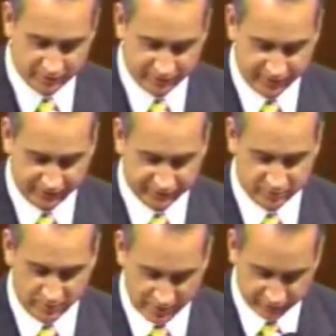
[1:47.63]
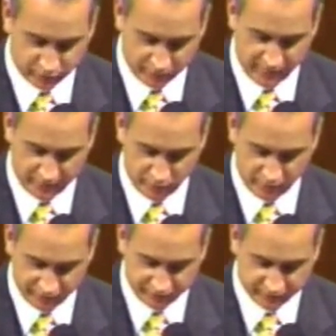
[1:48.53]
faced mandatory
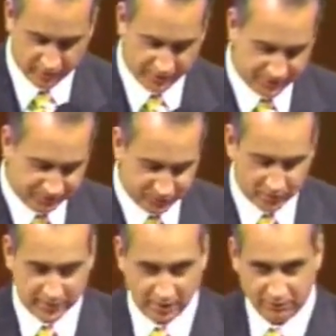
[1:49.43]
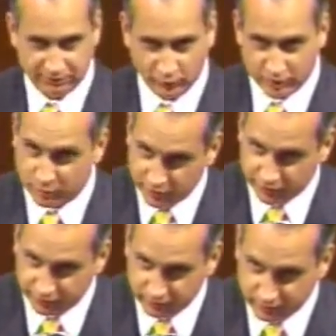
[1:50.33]
evacuations. Now, Florida
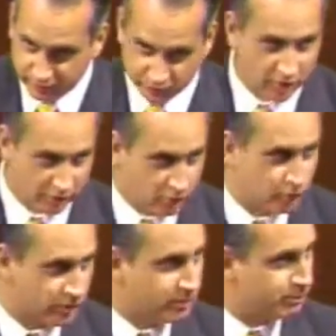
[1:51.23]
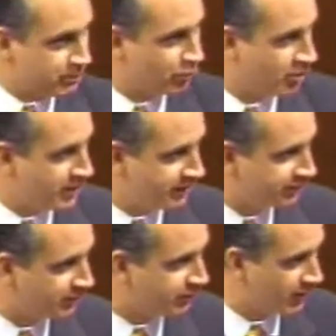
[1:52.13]
bridges, as you all know, we're a
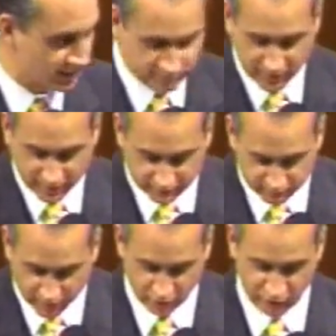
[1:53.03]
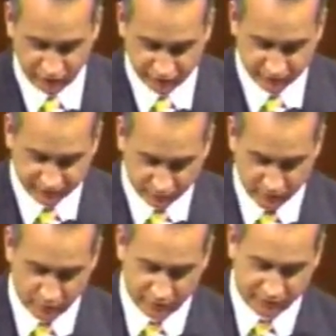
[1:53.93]
peninsula surrounded by oceans.
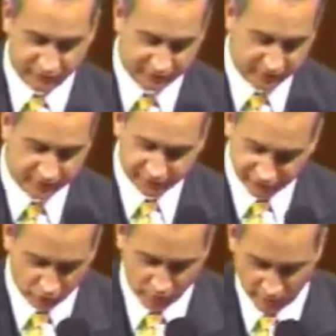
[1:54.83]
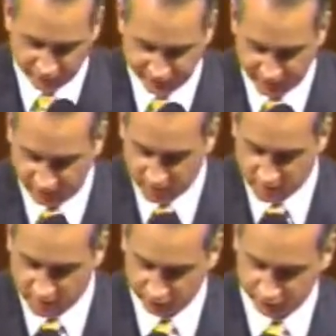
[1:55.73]
Florida bridges sustain additional wear and tear
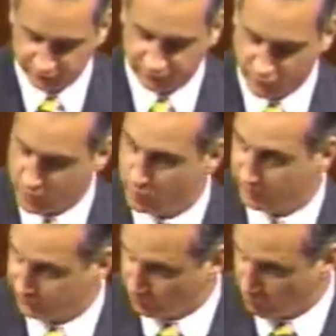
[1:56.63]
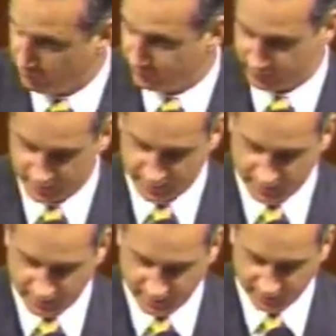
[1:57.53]
due to frequent storms
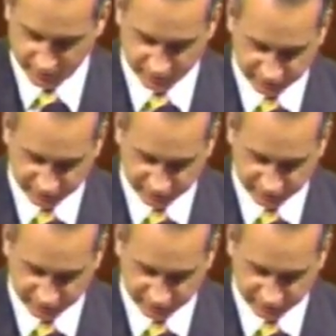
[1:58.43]
and